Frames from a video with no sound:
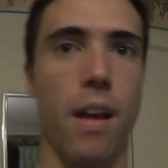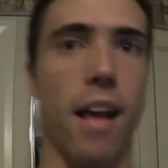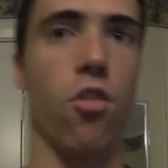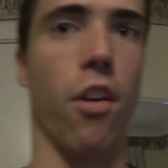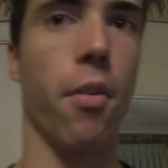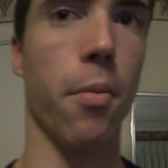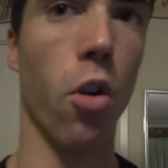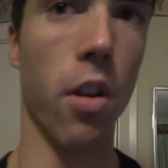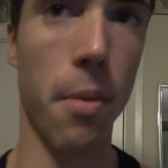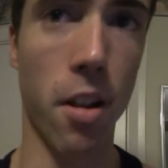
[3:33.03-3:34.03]
SJ from
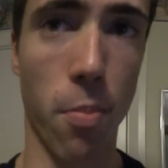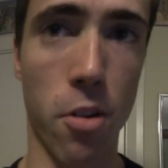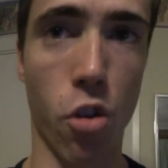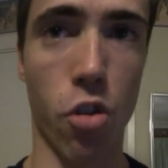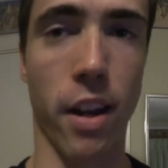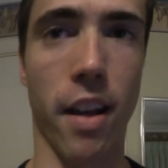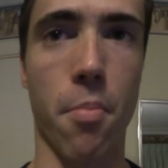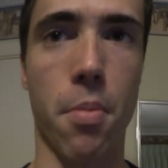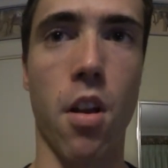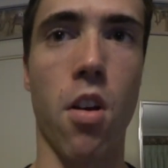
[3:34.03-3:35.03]
Ignore Limits. Be sure to check out the
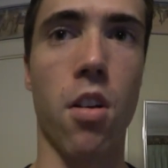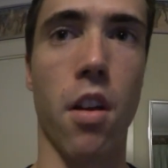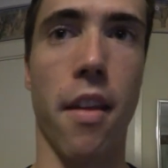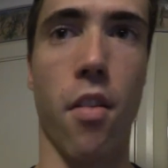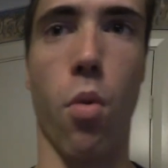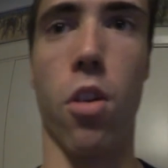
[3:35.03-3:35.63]
blog. Thanks for